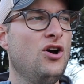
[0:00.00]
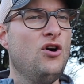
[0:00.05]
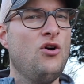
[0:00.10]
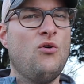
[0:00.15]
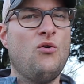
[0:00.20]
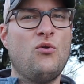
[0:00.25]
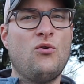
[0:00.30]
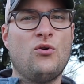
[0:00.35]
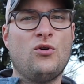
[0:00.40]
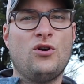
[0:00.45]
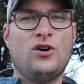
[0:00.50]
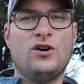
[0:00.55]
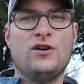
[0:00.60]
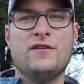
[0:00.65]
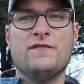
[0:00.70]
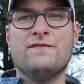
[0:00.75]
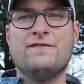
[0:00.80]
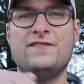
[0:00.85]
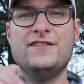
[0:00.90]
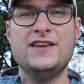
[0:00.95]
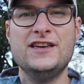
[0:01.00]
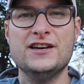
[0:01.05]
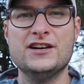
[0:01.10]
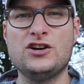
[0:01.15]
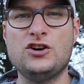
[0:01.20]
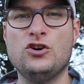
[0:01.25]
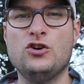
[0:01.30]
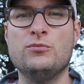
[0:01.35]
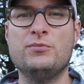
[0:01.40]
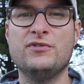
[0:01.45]
or
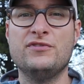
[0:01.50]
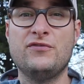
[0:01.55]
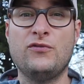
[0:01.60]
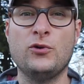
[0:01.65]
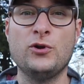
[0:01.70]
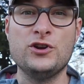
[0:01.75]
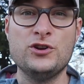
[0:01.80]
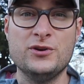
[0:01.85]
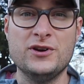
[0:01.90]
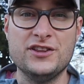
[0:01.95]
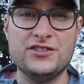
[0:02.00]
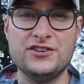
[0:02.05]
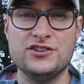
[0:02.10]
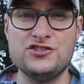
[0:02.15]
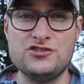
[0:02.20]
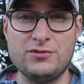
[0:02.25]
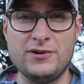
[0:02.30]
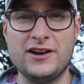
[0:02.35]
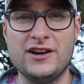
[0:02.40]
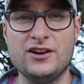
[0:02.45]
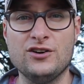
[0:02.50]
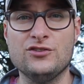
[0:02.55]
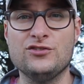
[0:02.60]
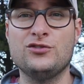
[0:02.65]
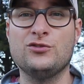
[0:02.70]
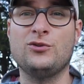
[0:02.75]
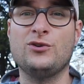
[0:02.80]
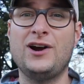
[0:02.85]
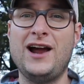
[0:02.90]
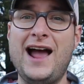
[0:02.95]
vehicle before you hit the trails
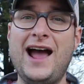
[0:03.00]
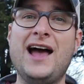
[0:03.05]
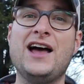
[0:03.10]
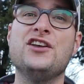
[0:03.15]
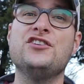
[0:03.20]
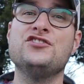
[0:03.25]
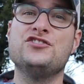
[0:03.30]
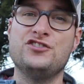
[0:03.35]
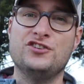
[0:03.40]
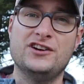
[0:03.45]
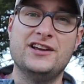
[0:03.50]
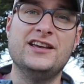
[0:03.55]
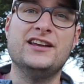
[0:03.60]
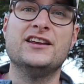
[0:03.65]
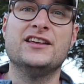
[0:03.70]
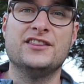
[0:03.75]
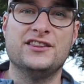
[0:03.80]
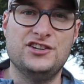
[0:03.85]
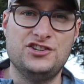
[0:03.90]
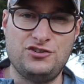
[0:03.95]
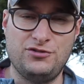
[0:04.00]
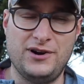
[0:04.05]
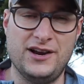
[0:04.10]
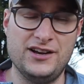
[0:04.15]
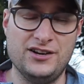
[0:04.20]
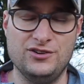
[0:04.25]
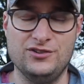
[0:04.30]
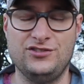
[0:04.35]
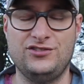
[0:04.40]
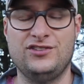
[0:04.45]
or as you're hitting the
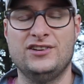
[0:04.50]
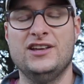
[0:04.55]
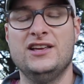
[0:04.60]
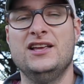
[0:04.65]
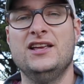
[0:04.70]
trails?